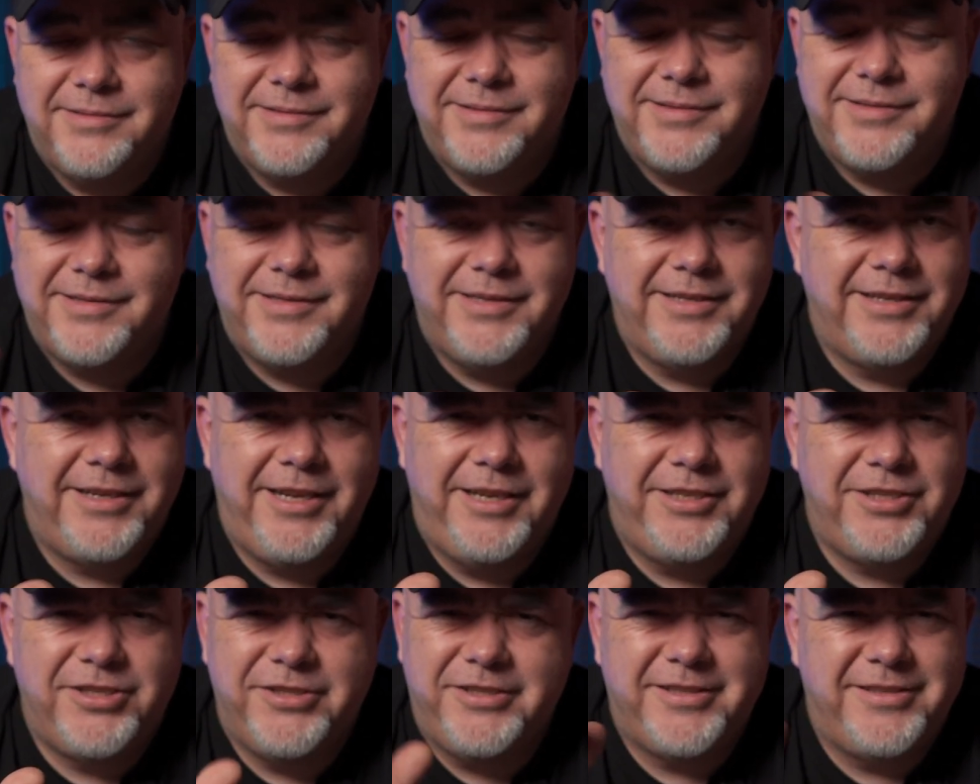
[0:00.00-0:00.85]

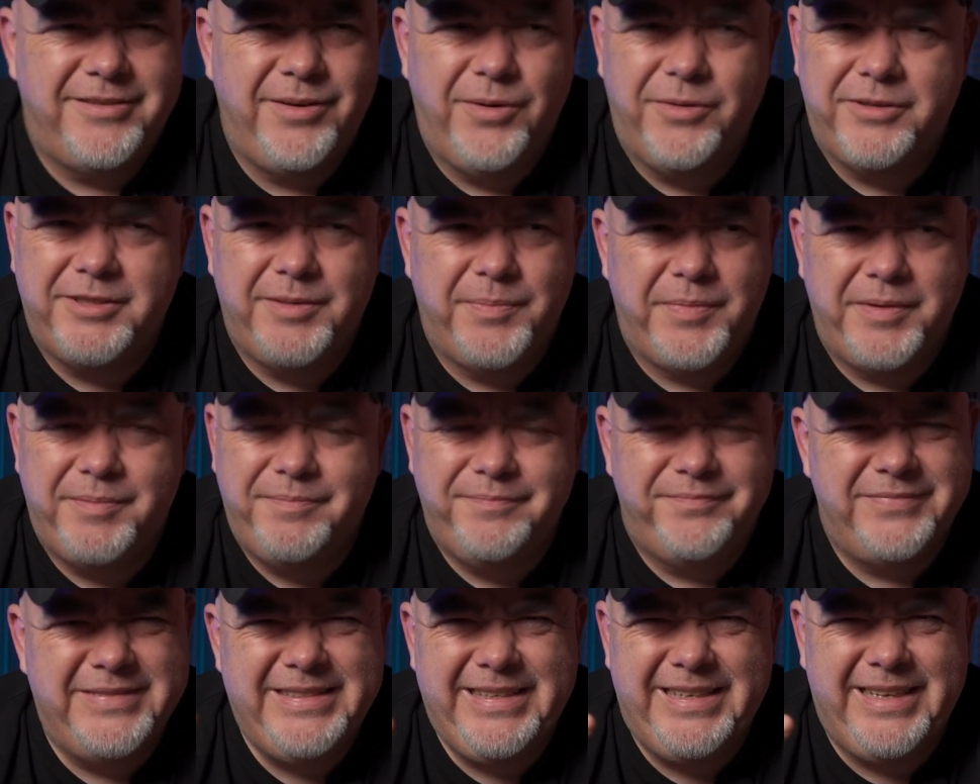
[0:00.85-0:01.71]
it just looks a
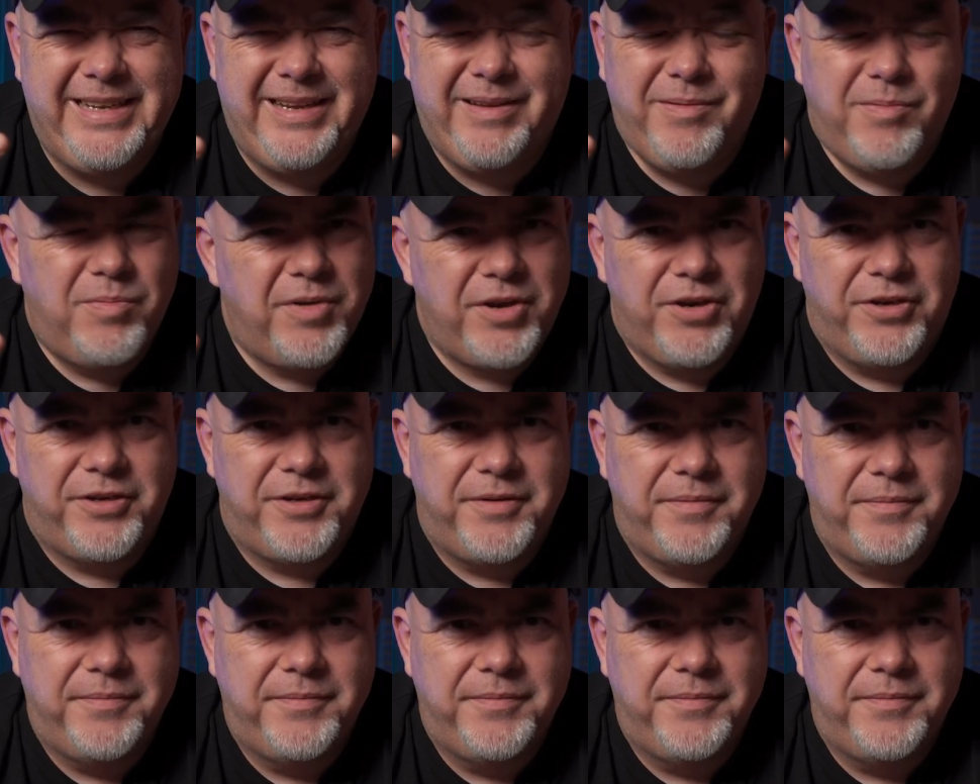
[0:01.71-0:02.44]
bit ugh, ah, weird.